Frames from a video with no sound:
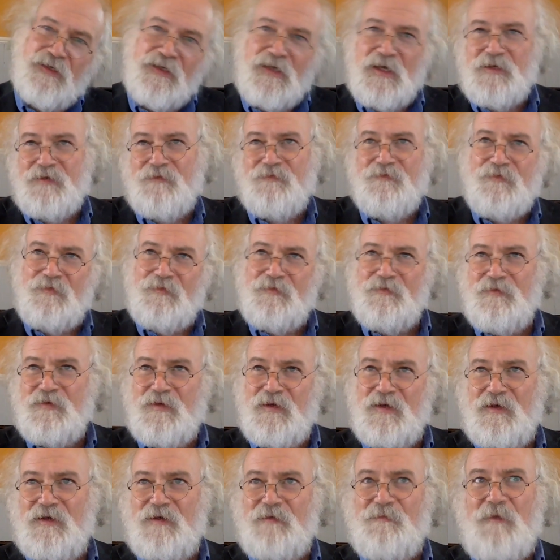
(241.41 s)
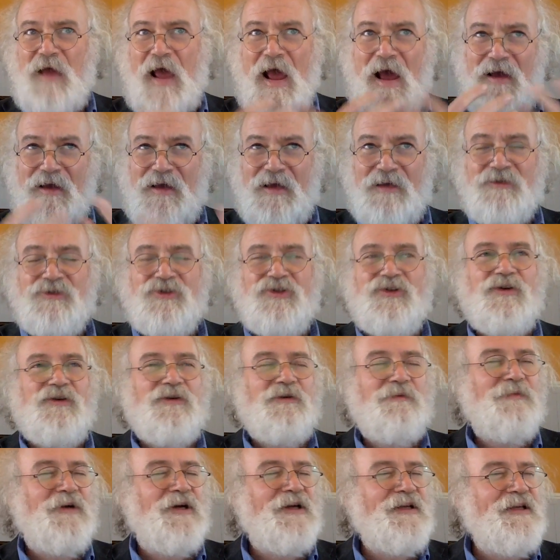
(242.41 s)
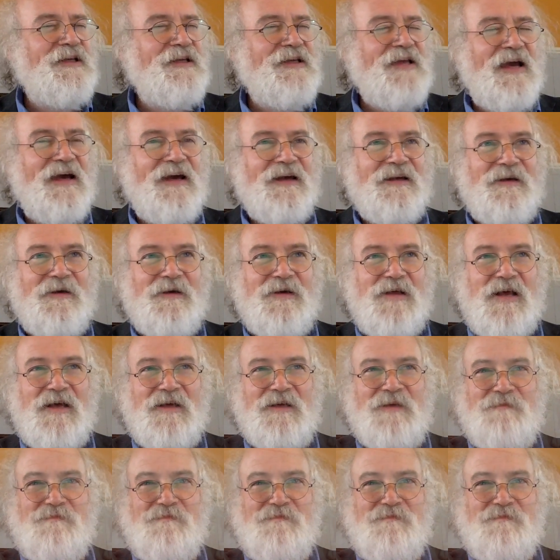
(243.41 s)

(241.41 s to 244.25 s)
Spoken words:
kind of external, but he had an